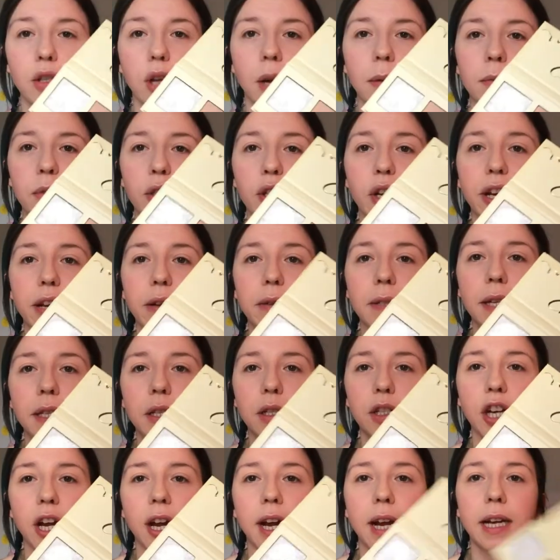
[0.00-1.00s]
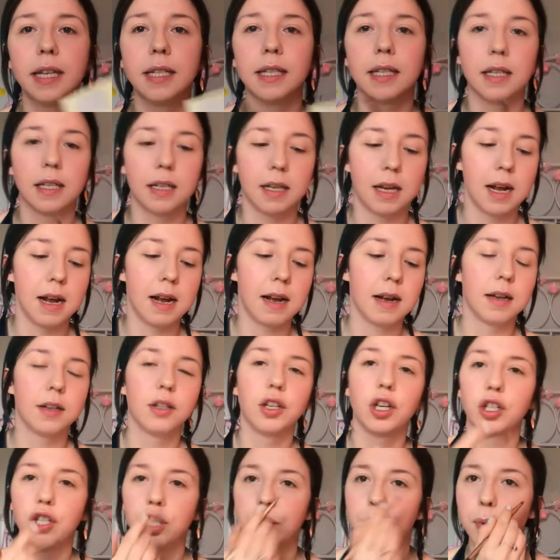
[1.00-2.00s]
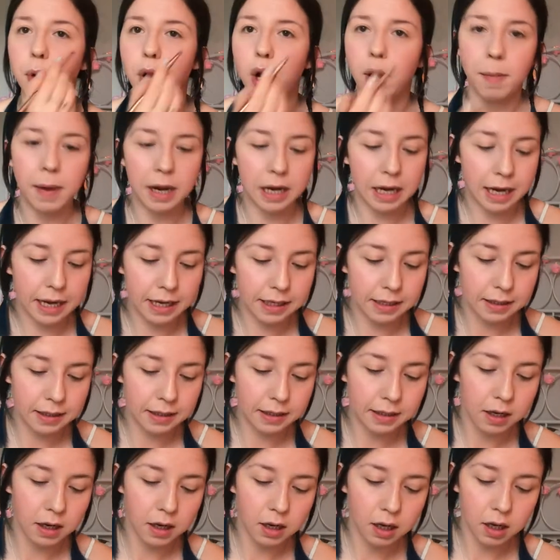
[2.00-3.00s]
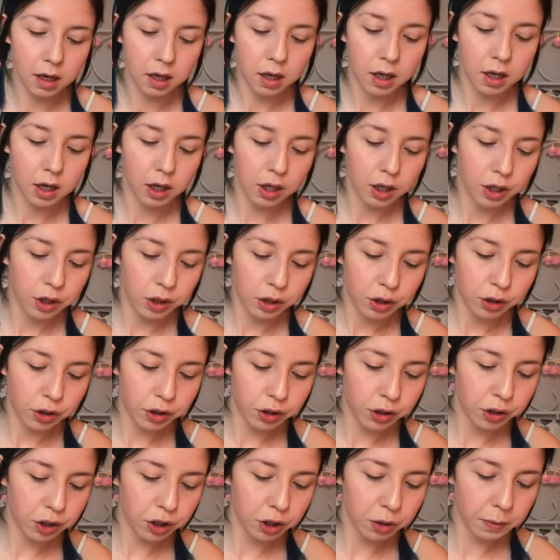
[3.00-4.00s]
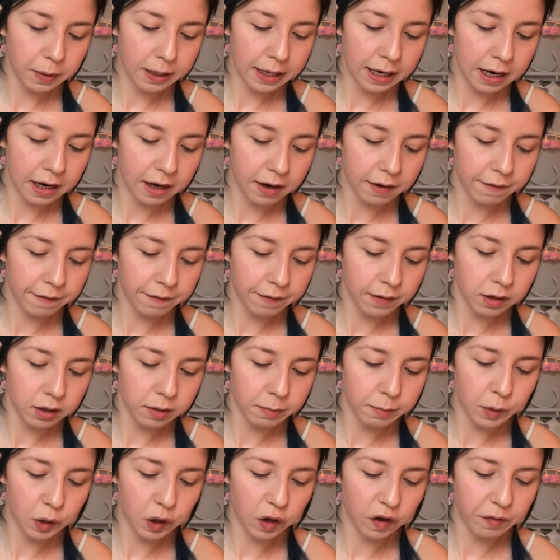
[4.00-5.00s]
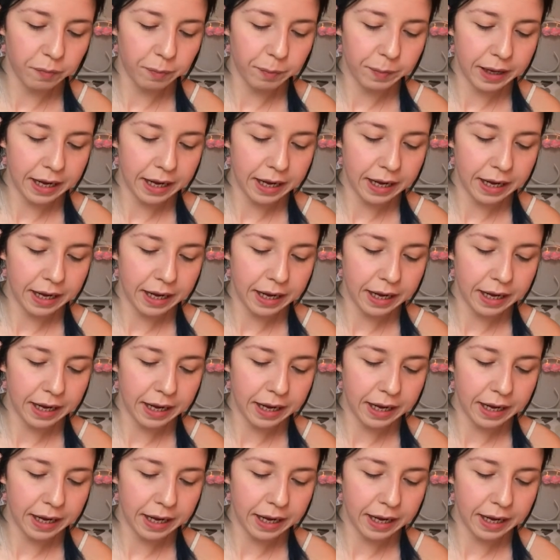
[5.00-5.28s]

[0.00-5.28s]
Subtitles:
So I'm just gonna use this shade and just put it on my lids, just so we have some sort of